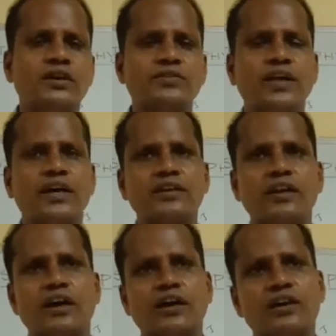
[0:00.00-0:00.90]
then
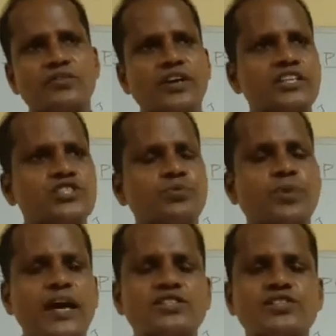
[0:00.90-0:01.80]
various
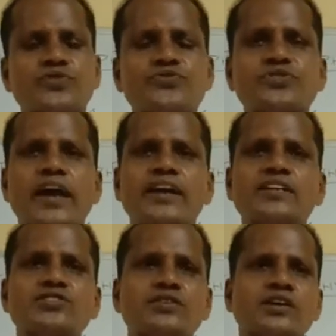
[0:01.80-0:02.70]
branches of
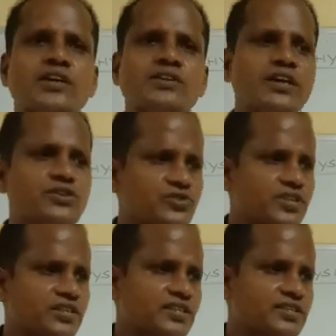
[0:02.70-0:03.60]
science. We are
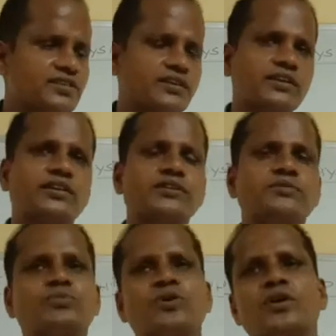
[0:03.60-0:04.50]
using this
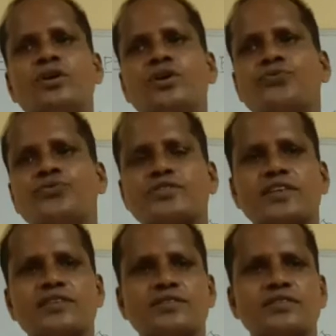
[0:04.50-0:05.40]

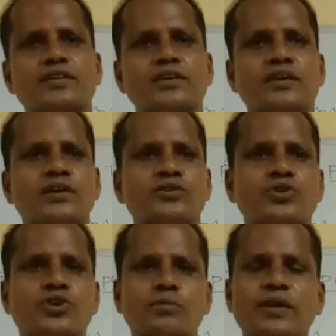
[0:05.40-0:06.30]
physics. So
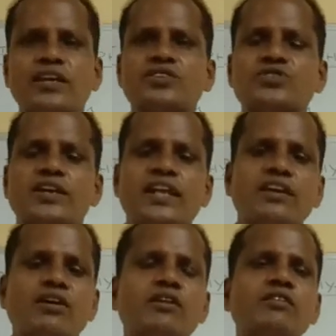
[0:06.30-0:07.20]
you will be
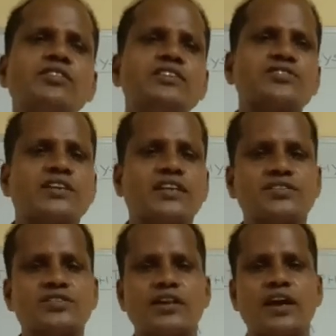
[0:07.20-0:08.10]
studying all these
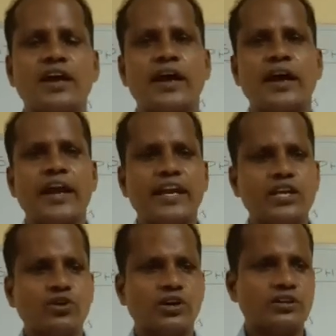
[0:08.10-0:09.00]
things in
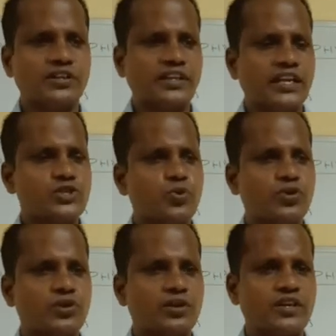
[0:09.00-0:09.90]
your
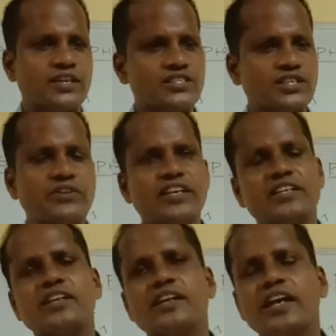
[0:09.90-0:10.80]
textbook. It is given
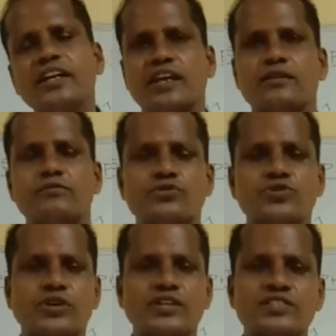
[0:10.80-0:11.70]
in detail, so
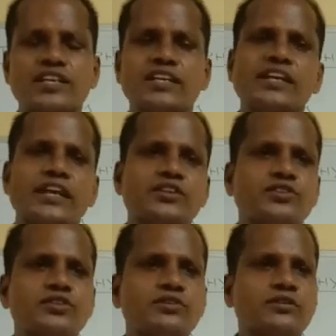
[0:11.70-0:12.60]
you can study it
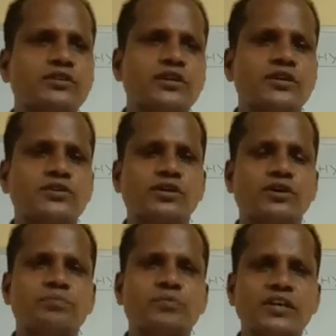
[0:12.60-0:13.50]
later.
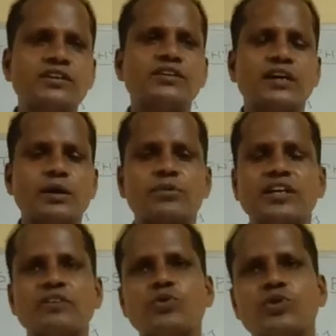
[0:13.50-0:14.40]
So here I am
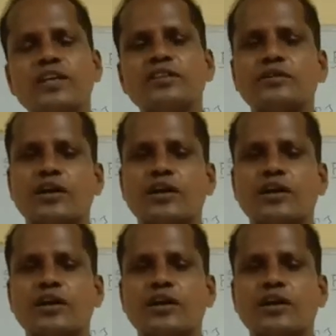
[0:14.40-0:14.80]
giving only the